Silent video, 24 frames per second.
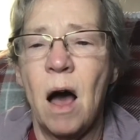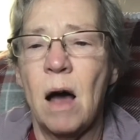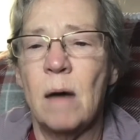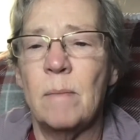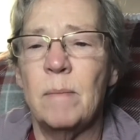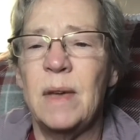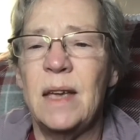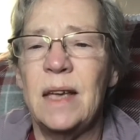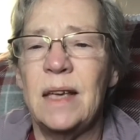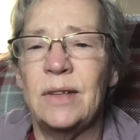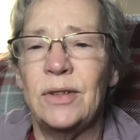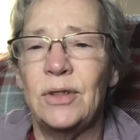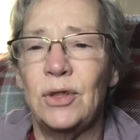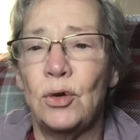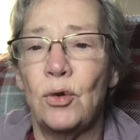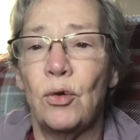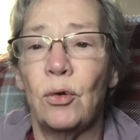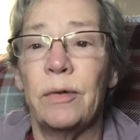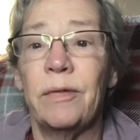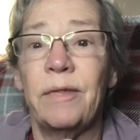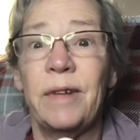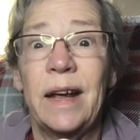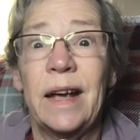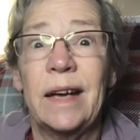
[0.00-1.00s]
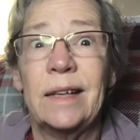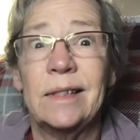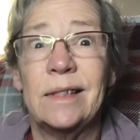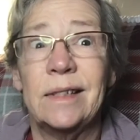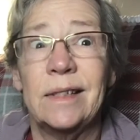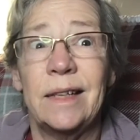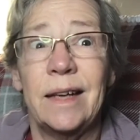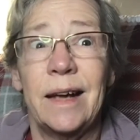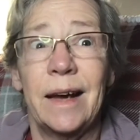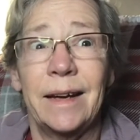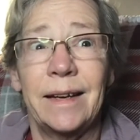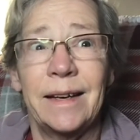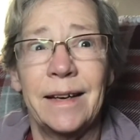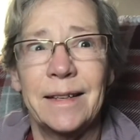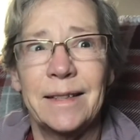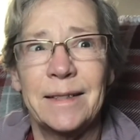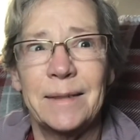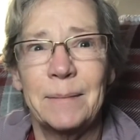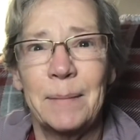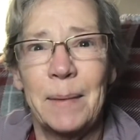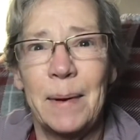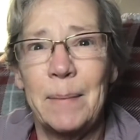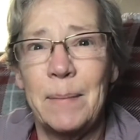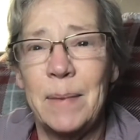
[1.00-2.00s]
is your fancy? I guess
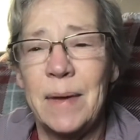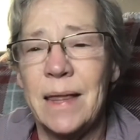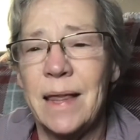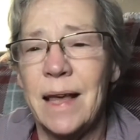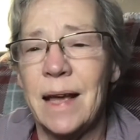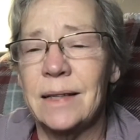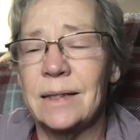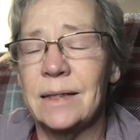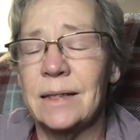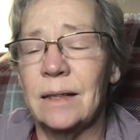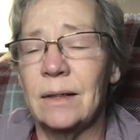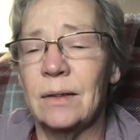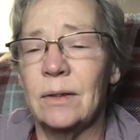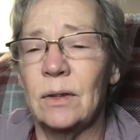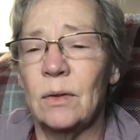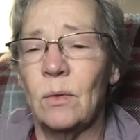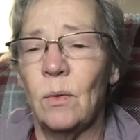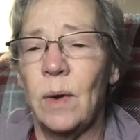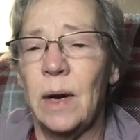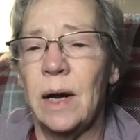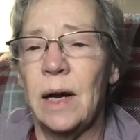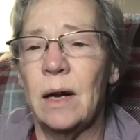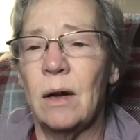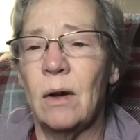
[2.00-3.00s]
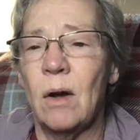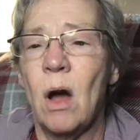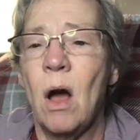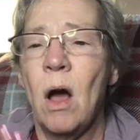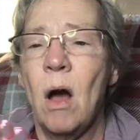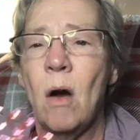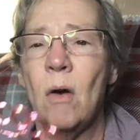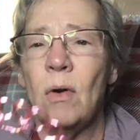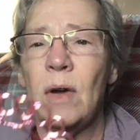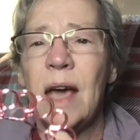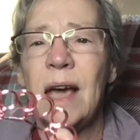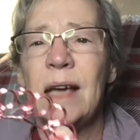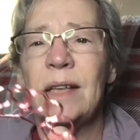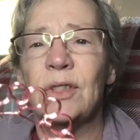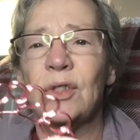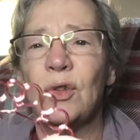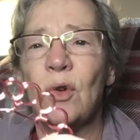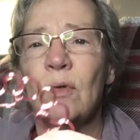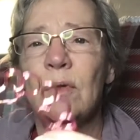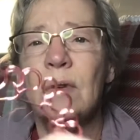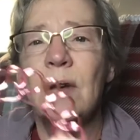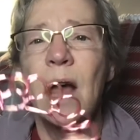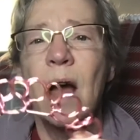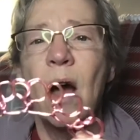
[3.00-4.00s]
maybe that's a good way to. Okay, so
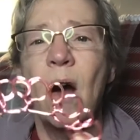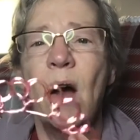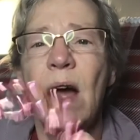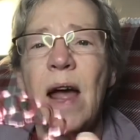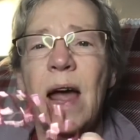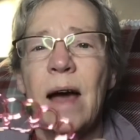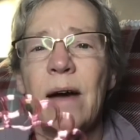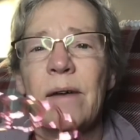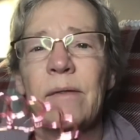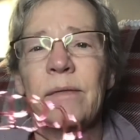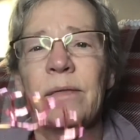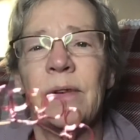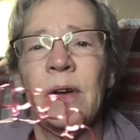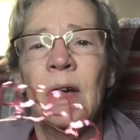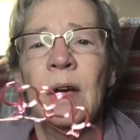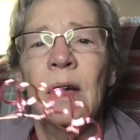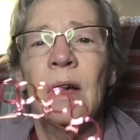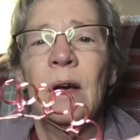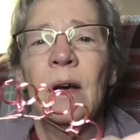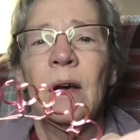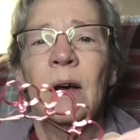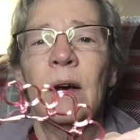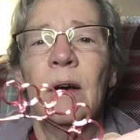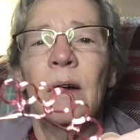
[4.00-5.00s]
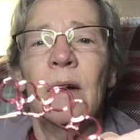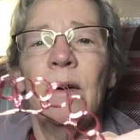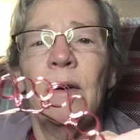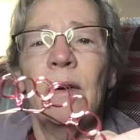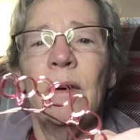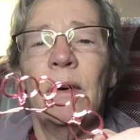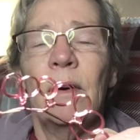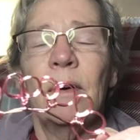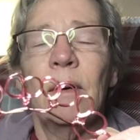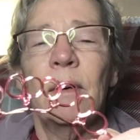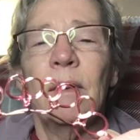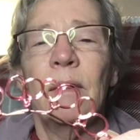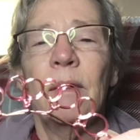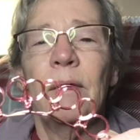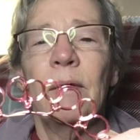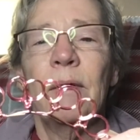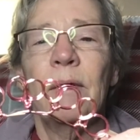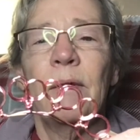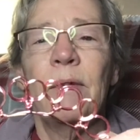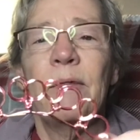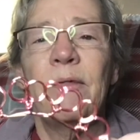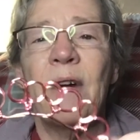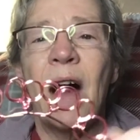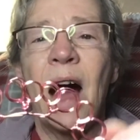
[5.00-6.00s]
now I have
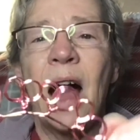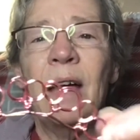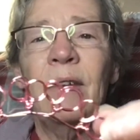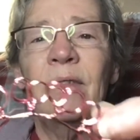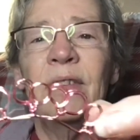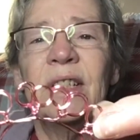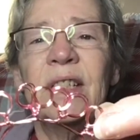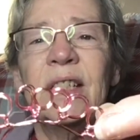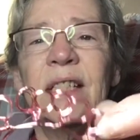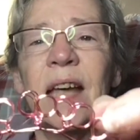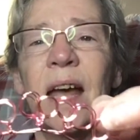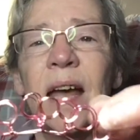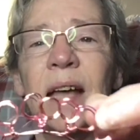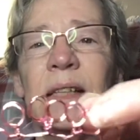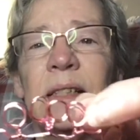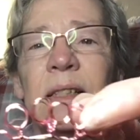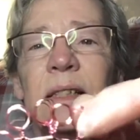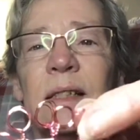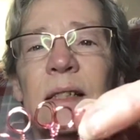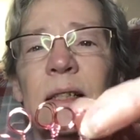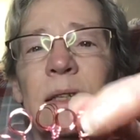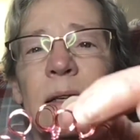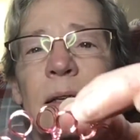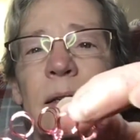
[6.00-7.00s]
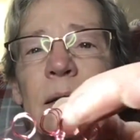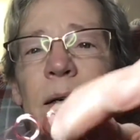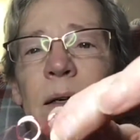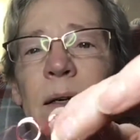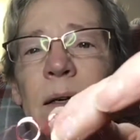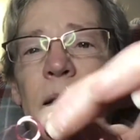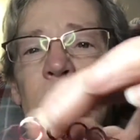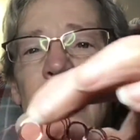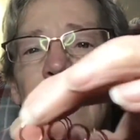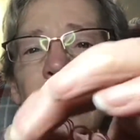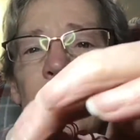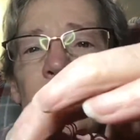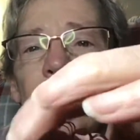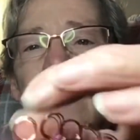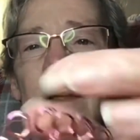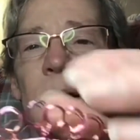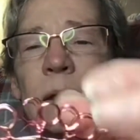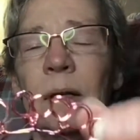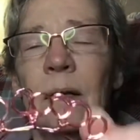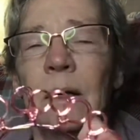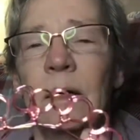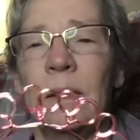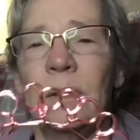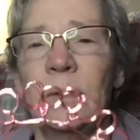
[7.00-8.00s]
5 sets,
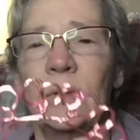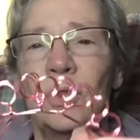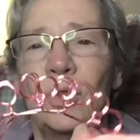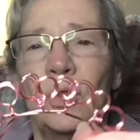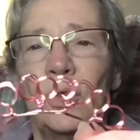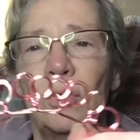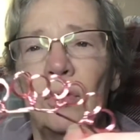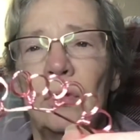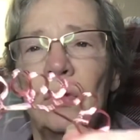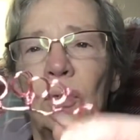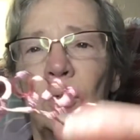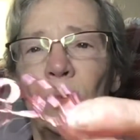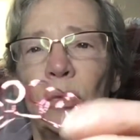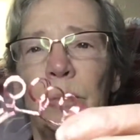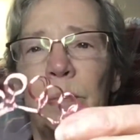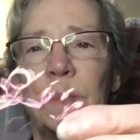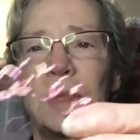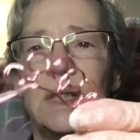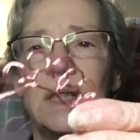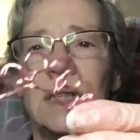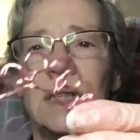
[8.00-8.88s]
2 loops